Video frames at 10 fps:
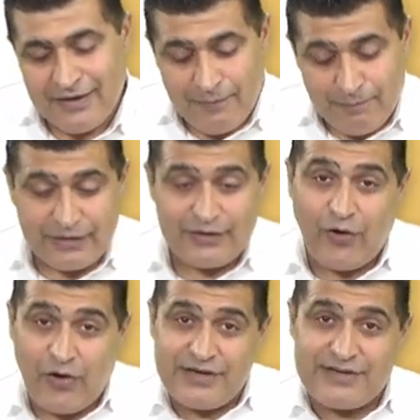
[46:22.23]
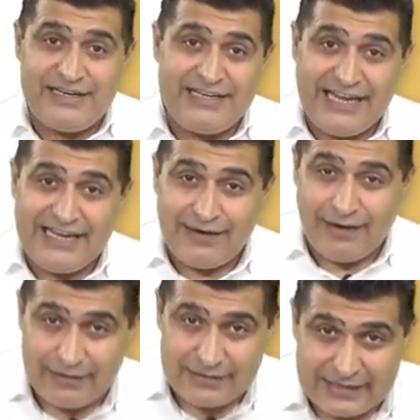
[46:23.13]
But audit really
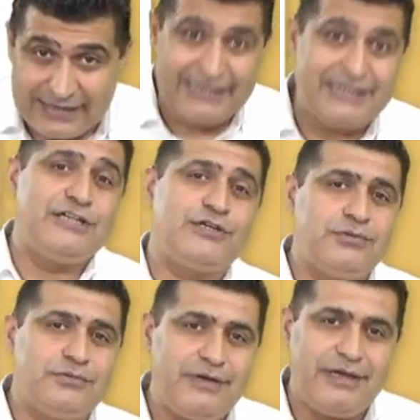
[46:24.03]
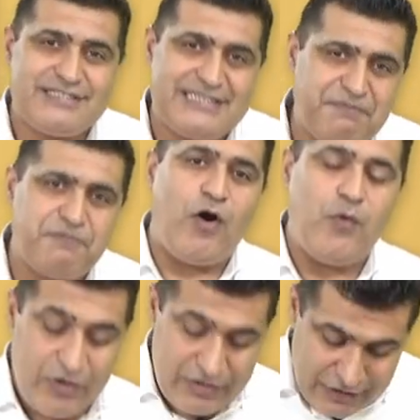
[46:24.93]
get into a step
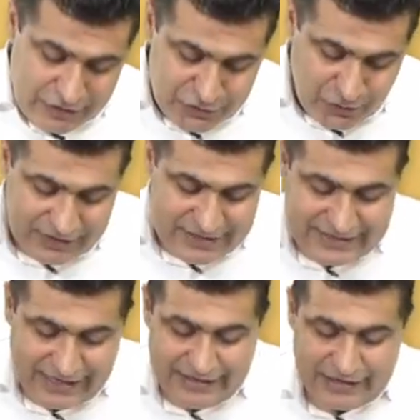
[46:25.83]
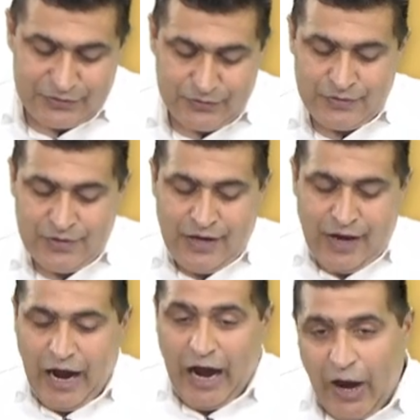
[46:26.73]
forward to understand that, you know,
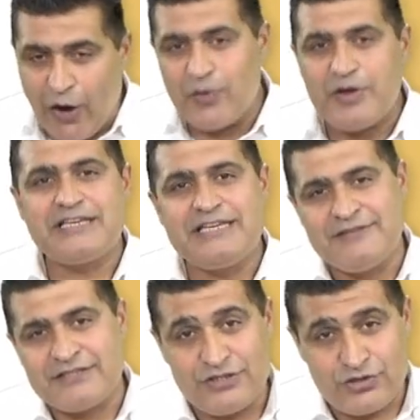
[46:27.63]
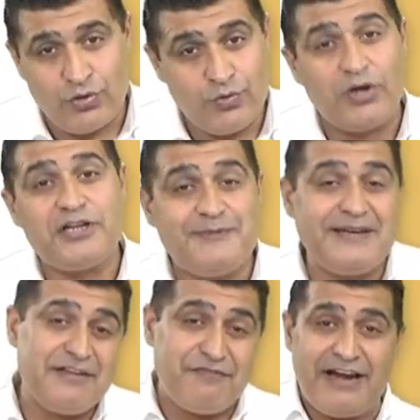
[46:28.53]
how a given control, what is being
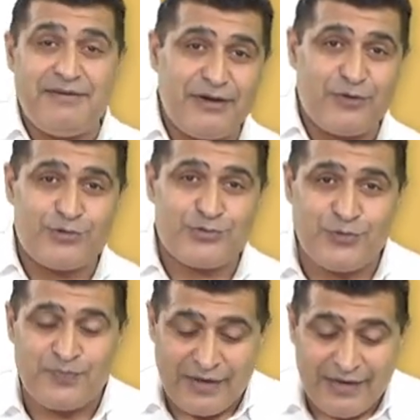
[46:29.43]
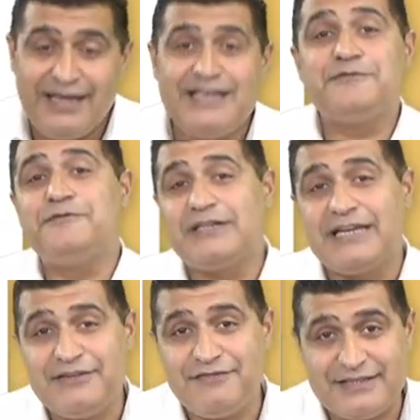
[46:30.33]
defined by COSO, is
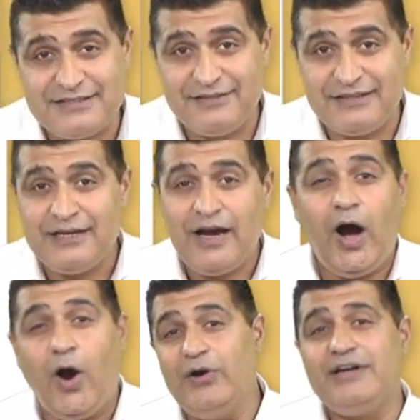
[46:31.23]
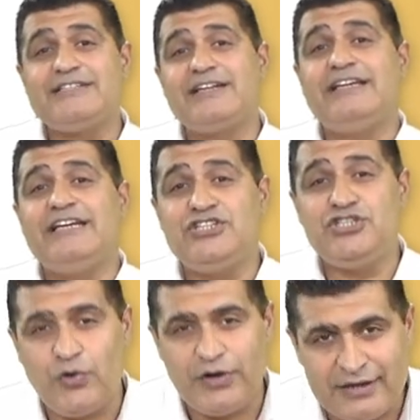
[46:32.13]
working effectively, how it is really
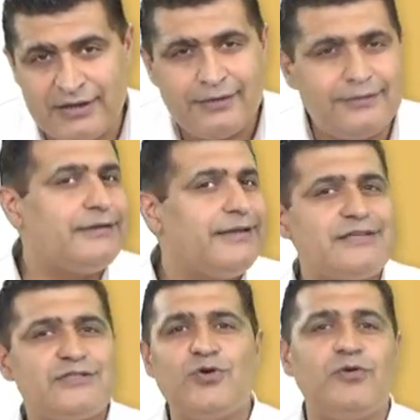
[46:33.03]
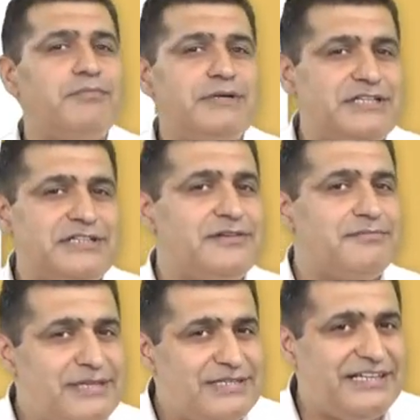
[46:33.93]
ensuring that there is no material
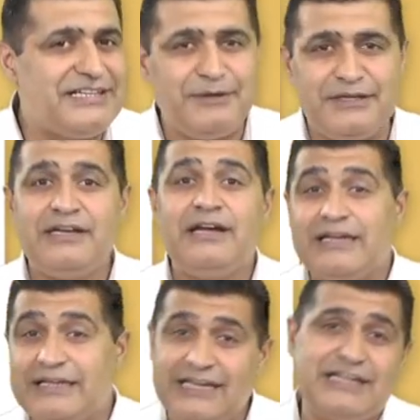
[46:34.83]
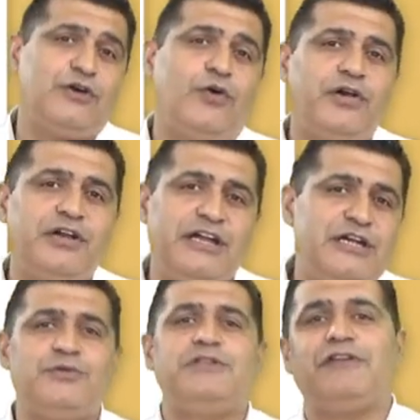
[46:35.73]
misstatement getting on
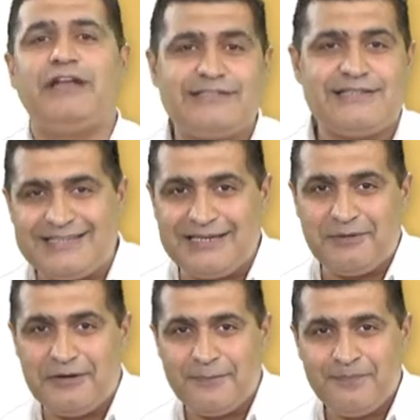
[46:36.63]
into the financial statement.